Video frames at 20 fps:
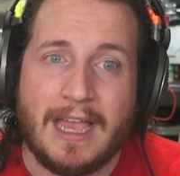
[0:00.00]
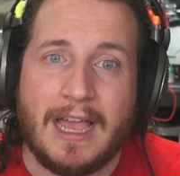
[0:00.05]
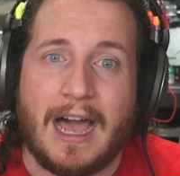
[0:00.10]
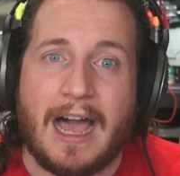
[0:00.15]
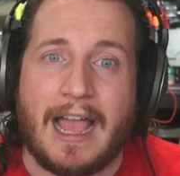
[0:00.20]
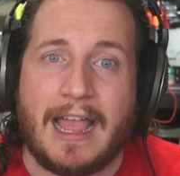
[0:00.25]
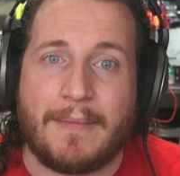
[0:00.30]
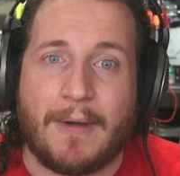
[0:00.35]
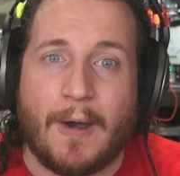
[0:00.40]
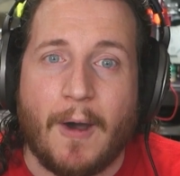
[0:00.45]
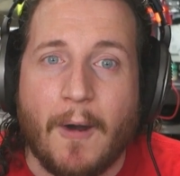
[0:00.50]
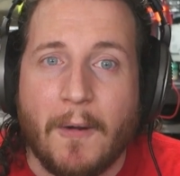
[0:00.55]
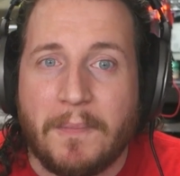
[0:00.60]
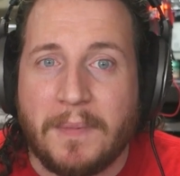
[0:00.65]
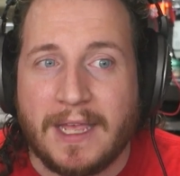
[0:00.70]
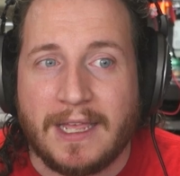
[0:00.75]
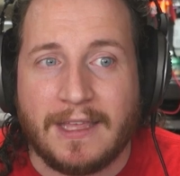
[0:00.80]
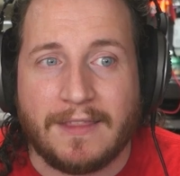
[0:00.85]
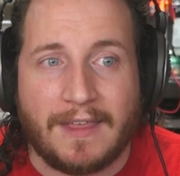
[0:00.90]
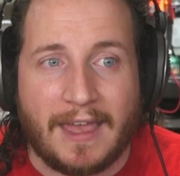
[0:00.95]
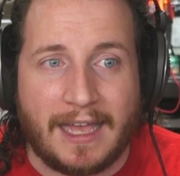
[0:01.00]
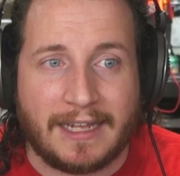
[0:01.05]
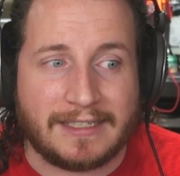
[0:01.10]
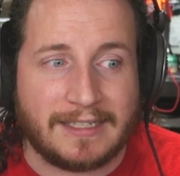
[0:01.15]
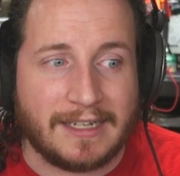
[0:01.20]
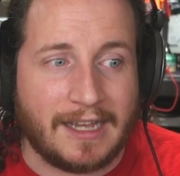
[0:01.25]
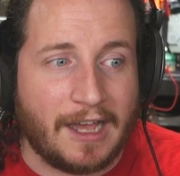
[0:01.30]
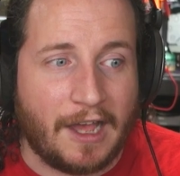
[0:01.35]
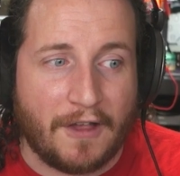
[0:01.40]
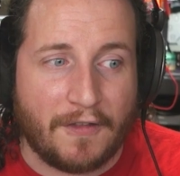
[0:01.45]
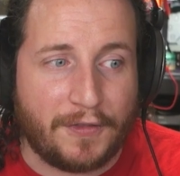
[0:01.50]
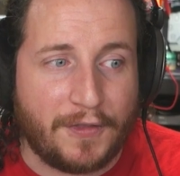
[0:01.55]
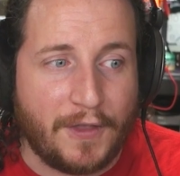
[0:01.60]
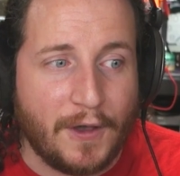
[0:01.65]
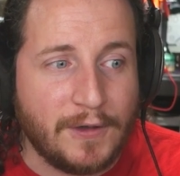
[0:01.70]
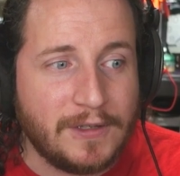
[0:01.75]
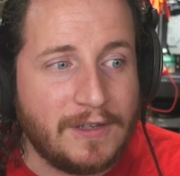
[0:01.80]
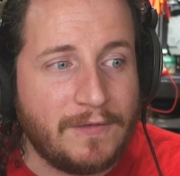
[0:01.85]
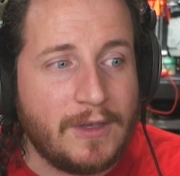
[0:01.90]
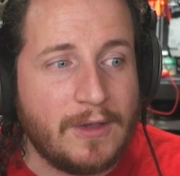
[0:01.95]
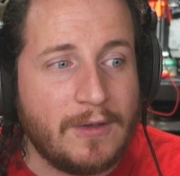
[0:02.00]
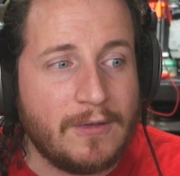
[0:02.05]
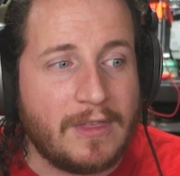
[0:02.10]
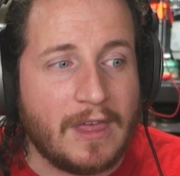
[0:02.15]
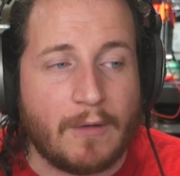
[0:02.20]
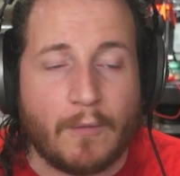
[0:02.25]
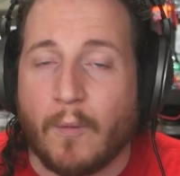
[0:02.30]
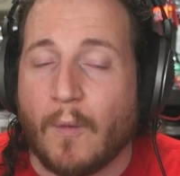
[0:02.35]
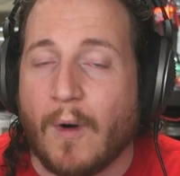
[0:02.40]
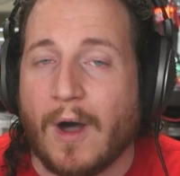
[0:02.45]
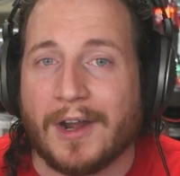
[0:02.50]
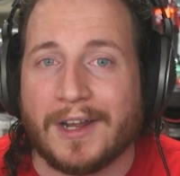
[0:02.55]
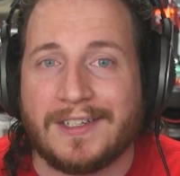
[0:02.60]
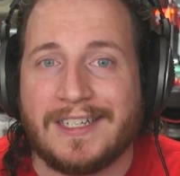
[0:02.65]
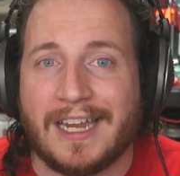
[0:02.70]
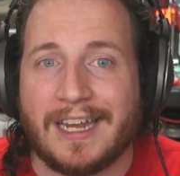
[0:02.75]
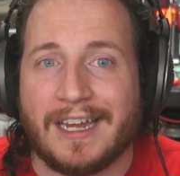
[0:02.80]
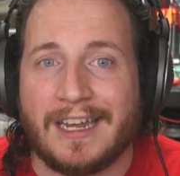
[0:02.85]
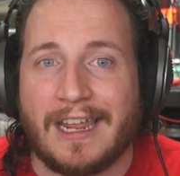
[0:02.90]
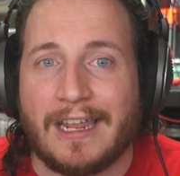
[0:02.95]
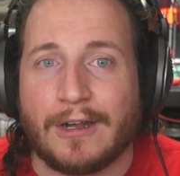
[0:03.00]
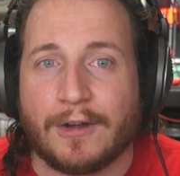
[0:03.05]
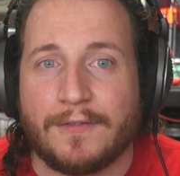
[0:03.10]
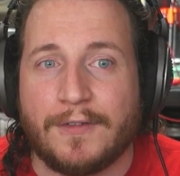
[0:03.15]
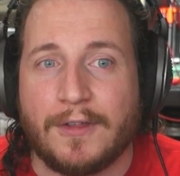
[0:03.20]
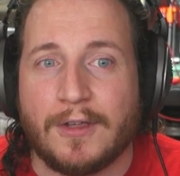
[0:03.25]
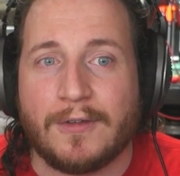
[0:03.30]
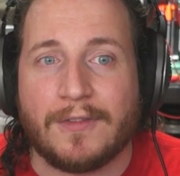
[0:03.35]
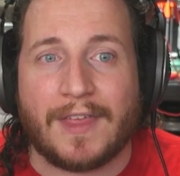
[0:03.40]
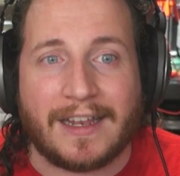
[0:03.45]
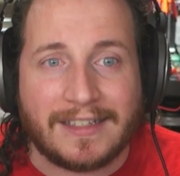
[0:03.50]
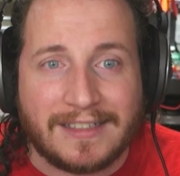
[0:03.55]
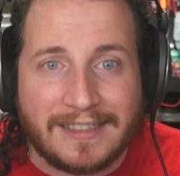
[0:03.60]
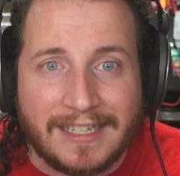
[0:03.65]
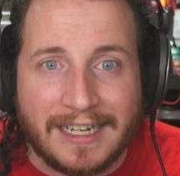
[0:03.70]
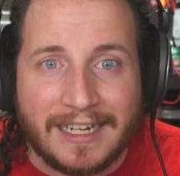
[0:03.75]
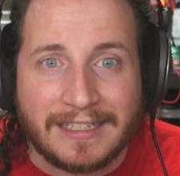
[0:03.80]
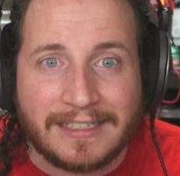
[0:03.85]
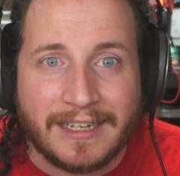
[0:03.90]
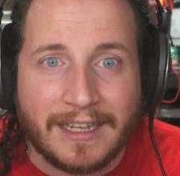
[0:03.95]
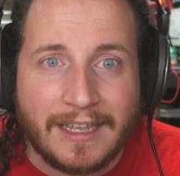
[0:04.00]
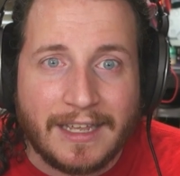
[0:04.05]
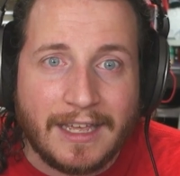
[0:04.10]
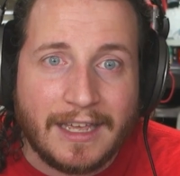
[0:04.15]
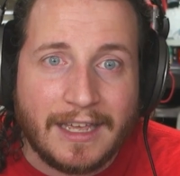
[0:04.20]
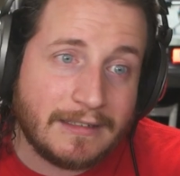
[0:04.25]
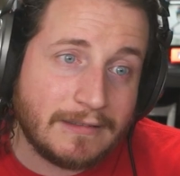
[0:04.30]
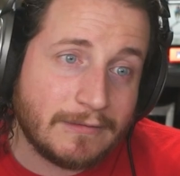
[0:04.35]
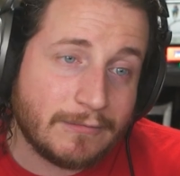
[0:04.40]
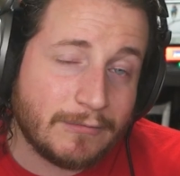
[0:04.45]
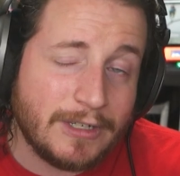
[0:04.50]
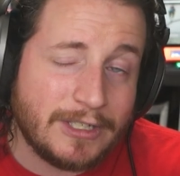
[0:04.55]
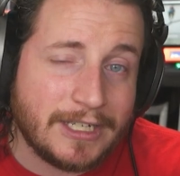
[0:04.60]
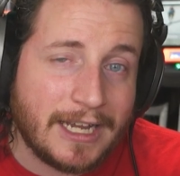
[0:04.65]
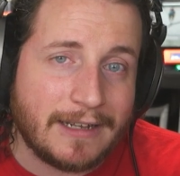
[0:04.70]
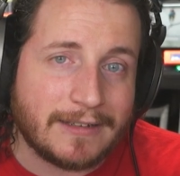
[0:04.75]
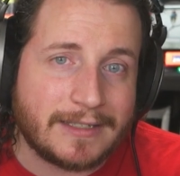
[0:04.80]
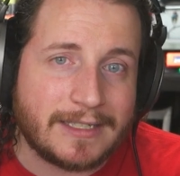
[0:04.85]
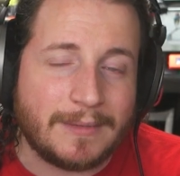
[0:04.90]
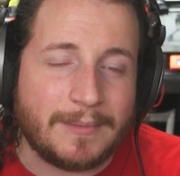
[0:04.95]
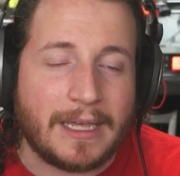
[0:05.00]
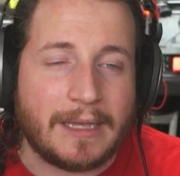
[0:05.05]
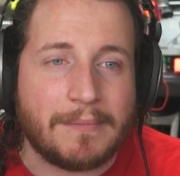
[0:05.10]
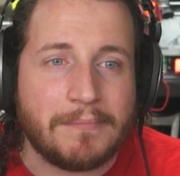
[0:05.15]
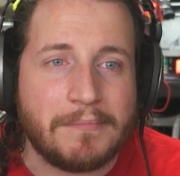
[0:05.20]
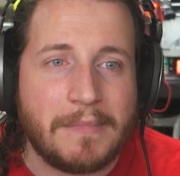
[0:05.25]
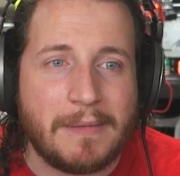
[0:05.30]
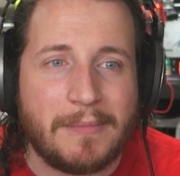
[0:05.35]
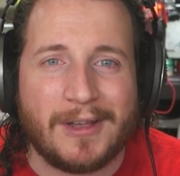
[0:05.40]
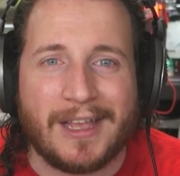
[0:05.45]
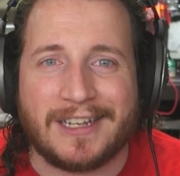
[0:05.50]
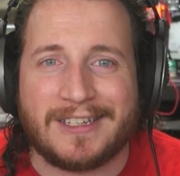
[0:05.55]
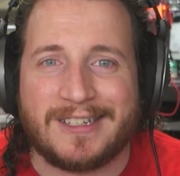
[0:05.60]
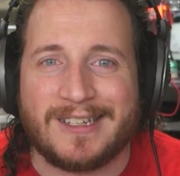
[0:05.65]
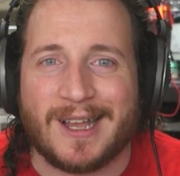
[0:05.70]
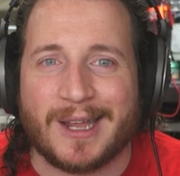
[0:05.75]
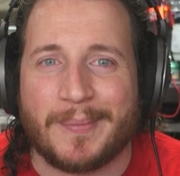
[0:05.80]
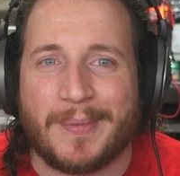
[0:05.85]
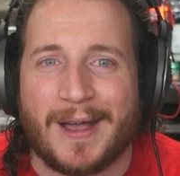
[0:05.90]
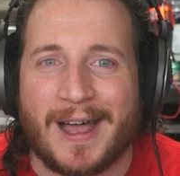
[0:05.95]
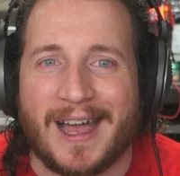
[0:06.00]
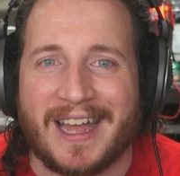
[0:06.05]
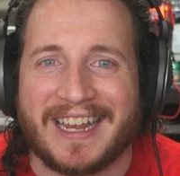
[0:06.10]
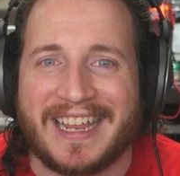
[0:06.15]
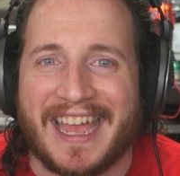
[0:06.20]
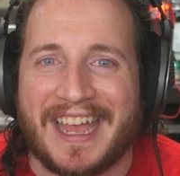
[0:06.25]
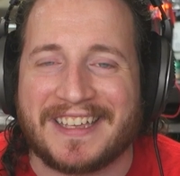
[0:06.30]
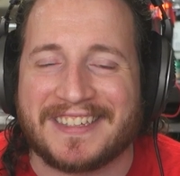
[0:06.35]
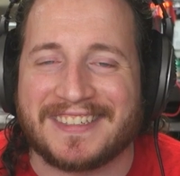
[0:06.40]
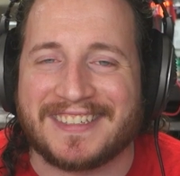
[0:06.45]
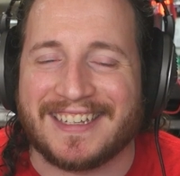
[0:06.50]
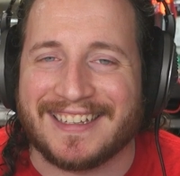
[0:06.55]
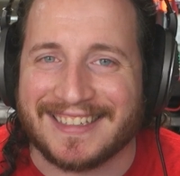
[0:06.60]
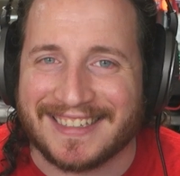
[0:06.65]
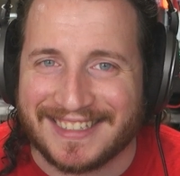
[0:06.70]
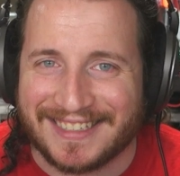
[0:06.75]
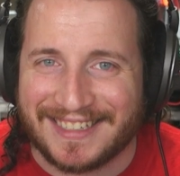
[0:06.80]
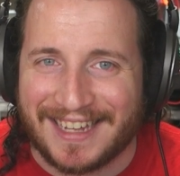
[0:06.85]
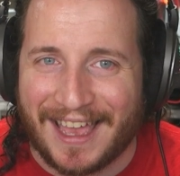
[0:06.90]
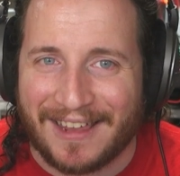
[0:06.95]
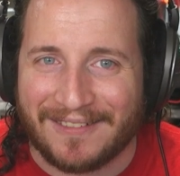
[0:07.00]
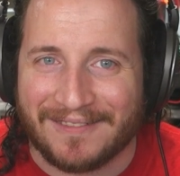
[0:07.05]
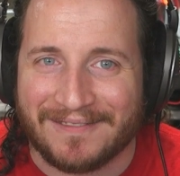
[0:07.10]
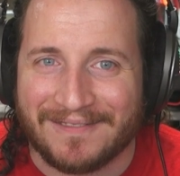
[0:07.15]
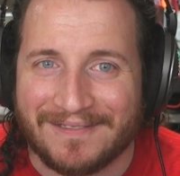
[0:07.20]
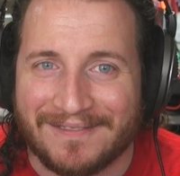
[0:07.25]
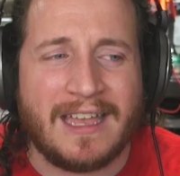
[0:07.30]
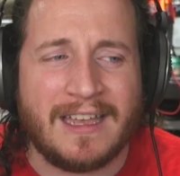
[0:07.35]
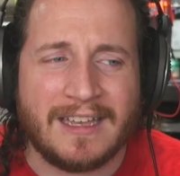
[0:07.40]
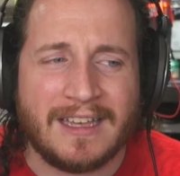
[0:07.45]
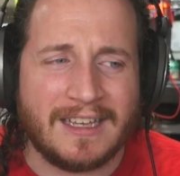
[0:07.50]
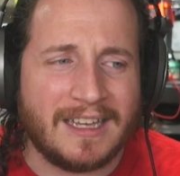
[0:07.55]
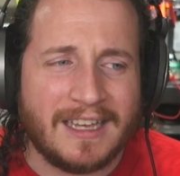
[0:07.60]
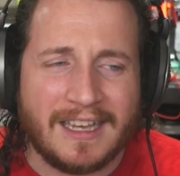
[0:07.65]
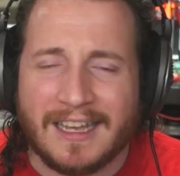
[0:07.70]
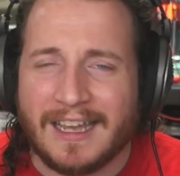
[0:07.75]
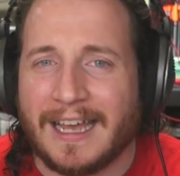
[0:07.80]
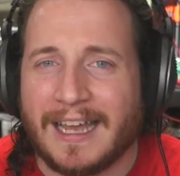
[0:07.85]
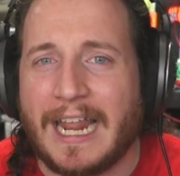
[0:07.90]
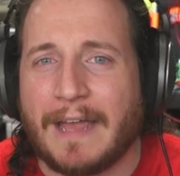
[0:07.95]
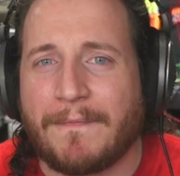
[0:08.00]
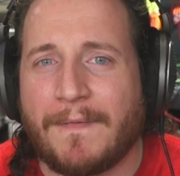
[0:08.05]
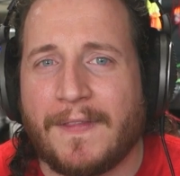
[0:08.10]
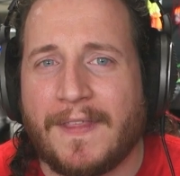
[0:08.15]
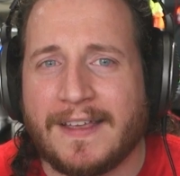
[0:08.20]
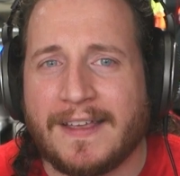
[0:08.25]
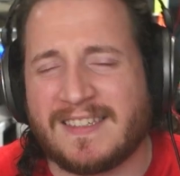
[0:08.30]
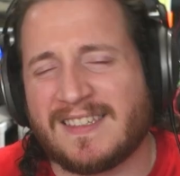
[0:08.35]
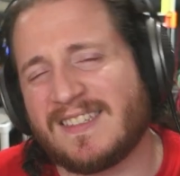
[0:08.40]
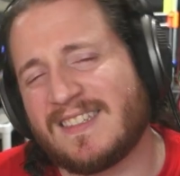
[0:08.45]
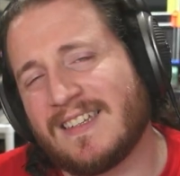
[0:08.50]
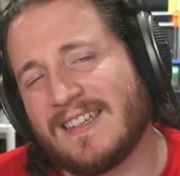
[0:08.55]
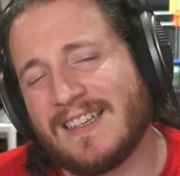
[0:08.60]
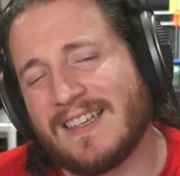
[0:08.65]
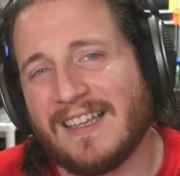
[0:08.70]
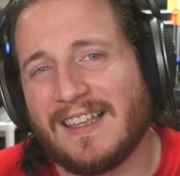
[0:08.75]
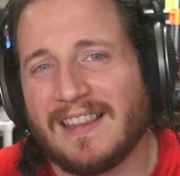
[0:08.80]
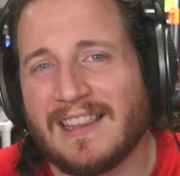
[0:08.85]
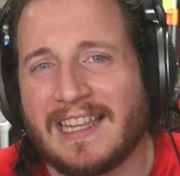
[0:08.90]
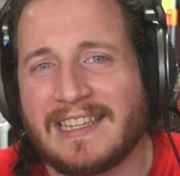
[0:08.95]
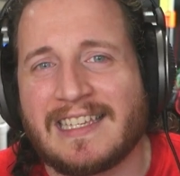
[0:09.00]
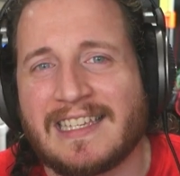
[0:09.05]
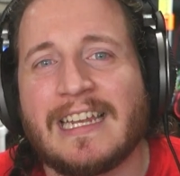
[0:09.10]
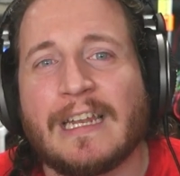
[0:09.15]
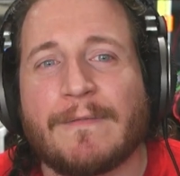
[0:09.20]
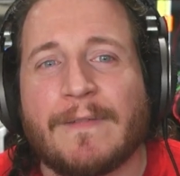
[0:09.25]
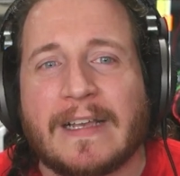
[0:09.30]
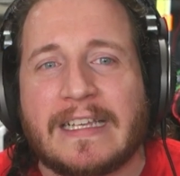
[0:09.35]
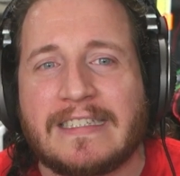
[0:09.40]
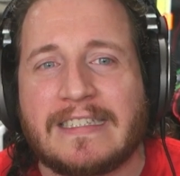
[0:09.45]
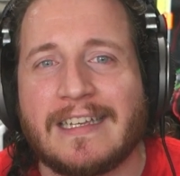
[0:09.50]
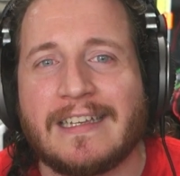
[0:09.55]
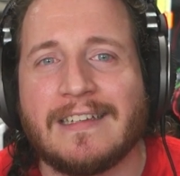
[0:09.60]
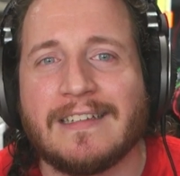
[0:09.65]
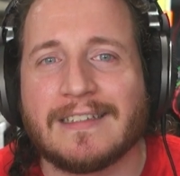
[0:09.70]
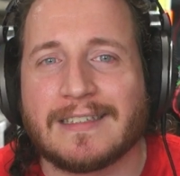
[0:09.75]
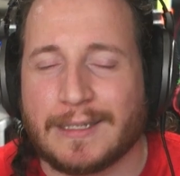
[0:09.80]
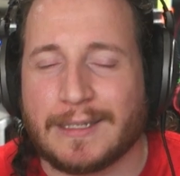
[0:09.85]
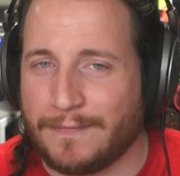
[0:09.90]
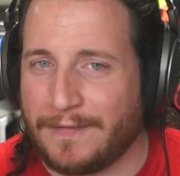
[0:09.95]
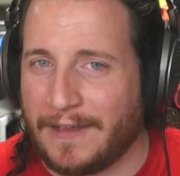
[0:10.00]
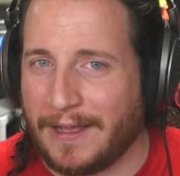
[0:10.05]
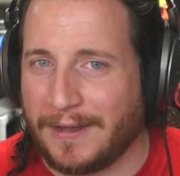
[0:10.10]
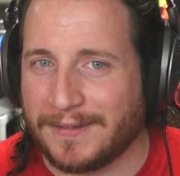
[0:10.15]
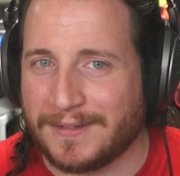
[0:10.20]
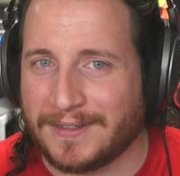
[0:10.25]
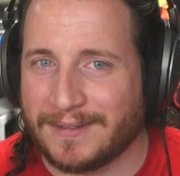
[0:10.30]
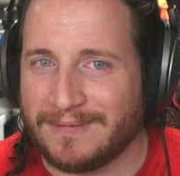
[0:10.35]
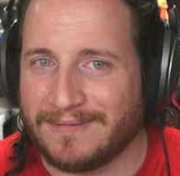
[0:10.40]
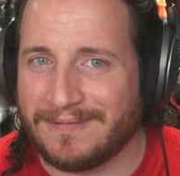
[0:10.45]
I am hoping that uh, those of you that wanted to get an interview that didn't, reach out to me. Maybe we'll get you on a podcast instead. But hey, enough of this. Let's get into fixing some fails.